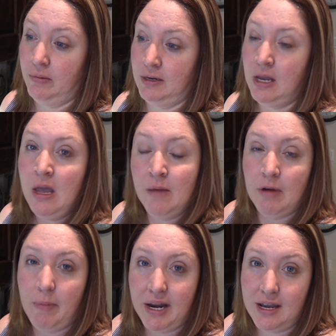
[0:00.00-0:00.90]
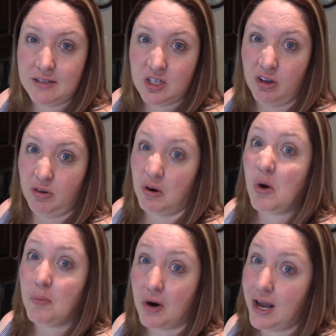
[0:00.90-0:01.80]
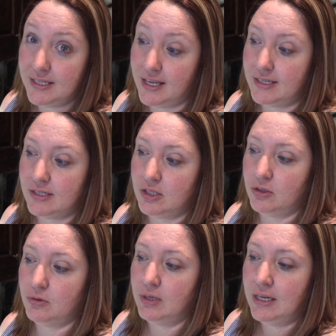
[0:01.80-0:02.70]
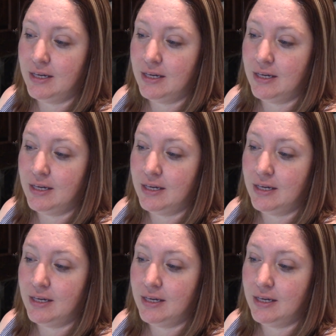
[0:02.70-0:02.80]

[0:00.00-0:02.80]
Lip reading: I mean, my body has to go through a whole process to